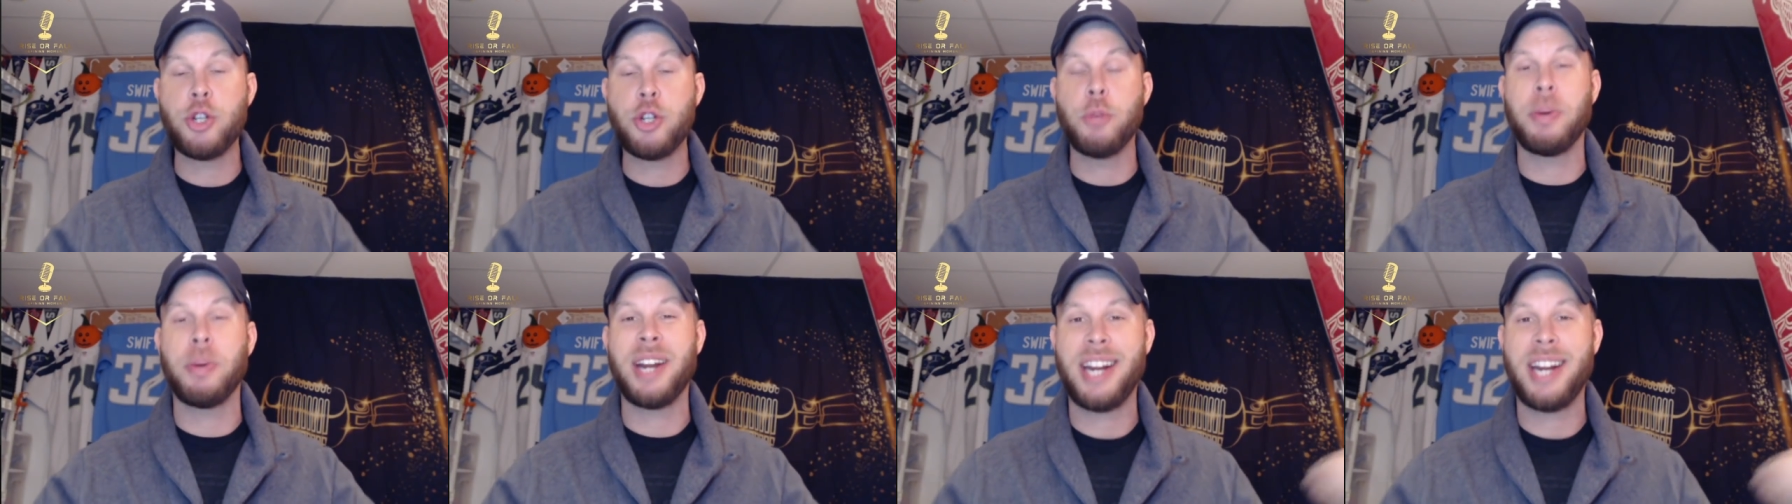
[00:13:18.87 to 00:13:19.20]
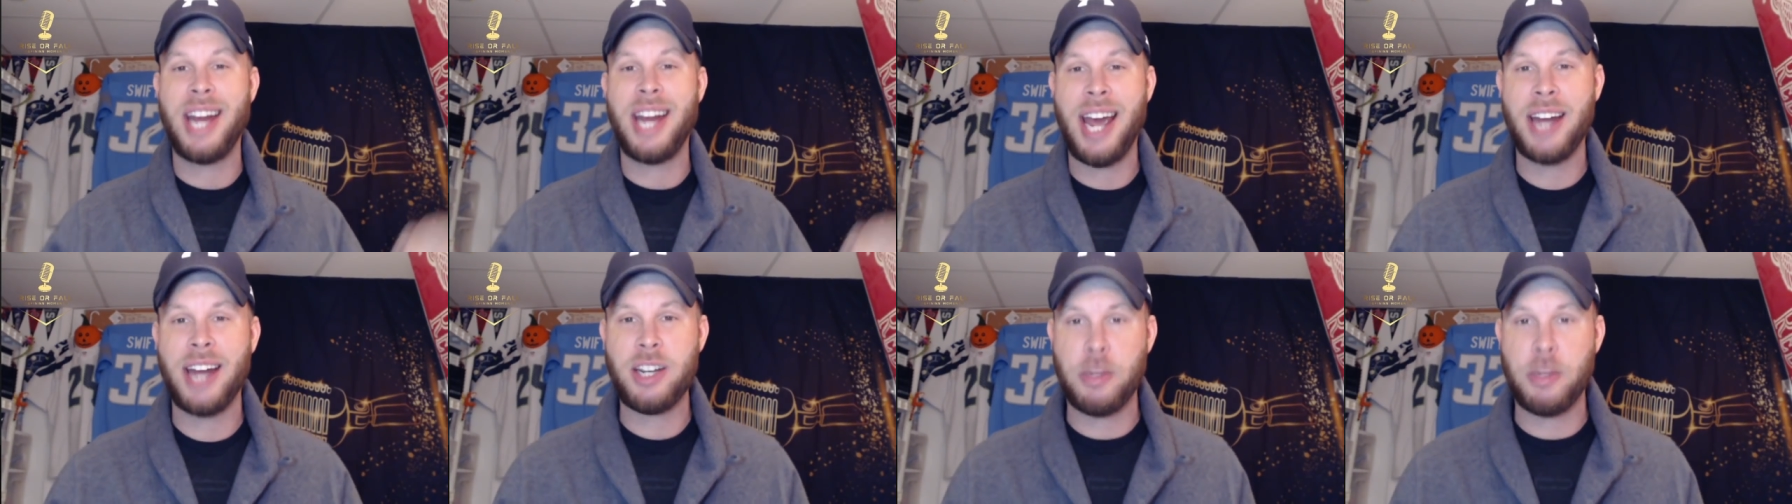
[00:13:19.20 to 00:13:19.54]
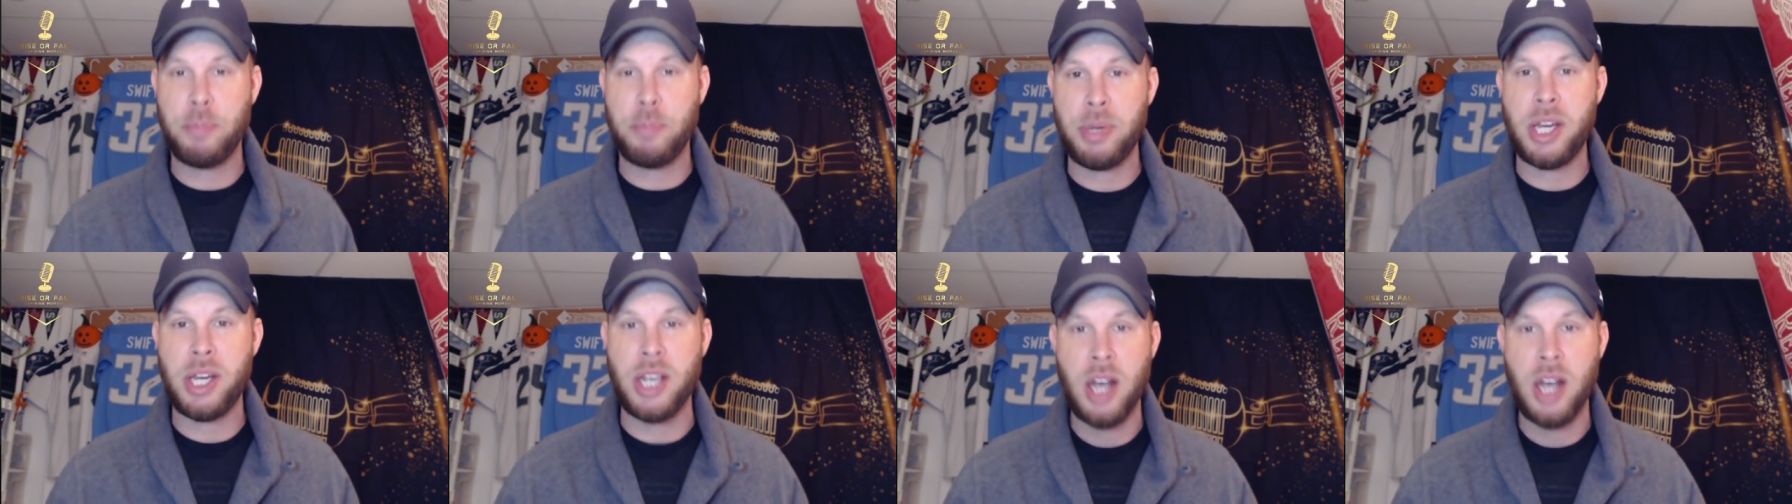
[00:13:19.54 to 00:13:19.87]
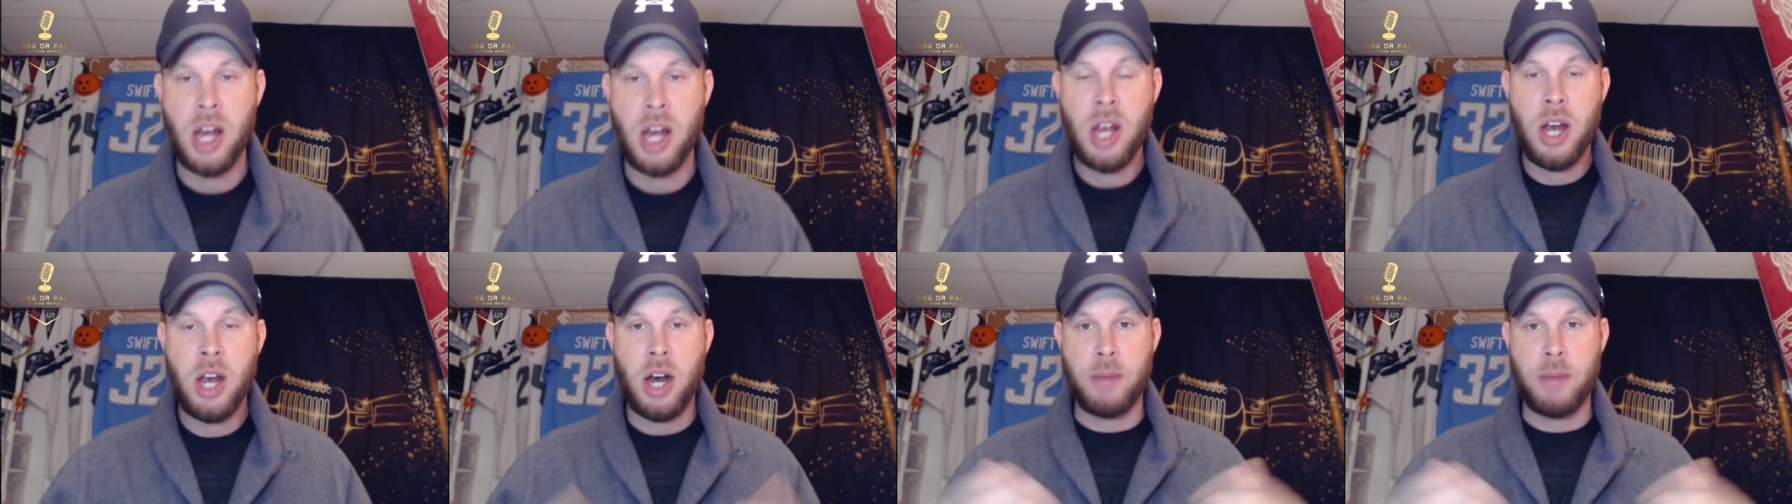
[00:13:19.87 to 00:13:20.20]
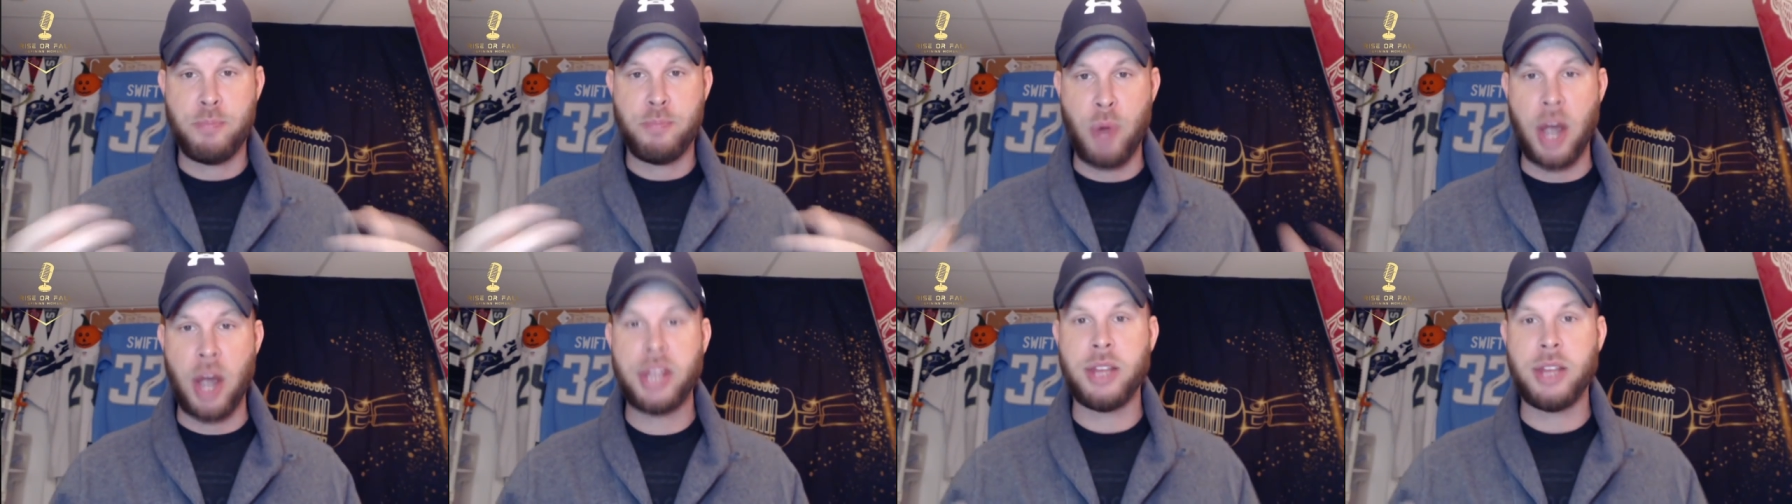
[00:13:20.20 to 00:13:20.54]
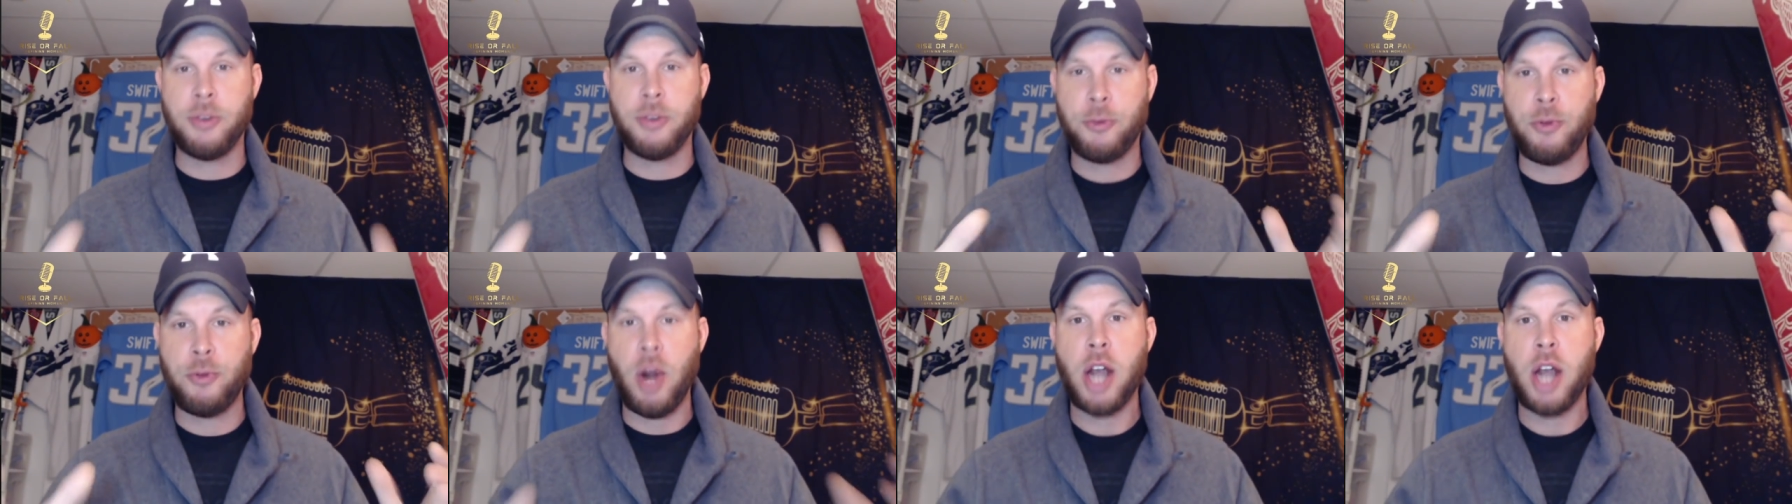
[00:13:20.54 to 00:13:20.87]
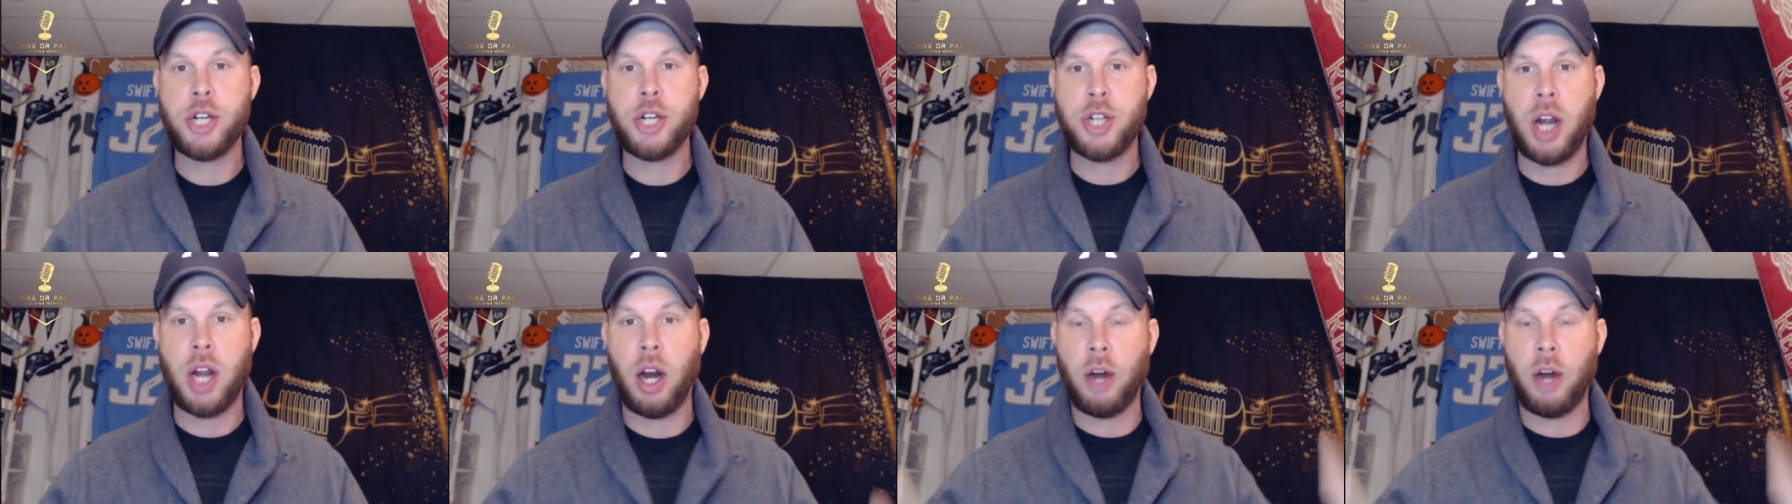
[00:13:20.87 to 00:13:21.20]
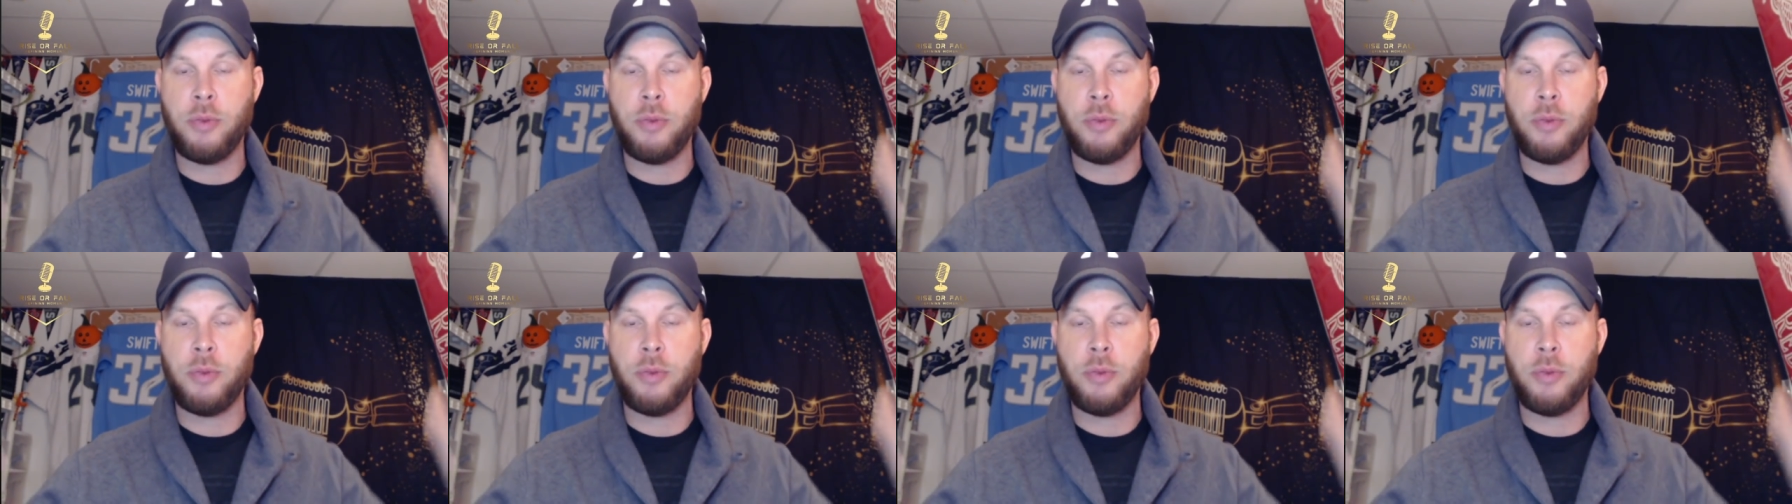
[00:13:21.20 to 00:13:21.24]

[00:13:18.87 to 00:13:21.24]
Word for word: But it had to be a breath of fresh air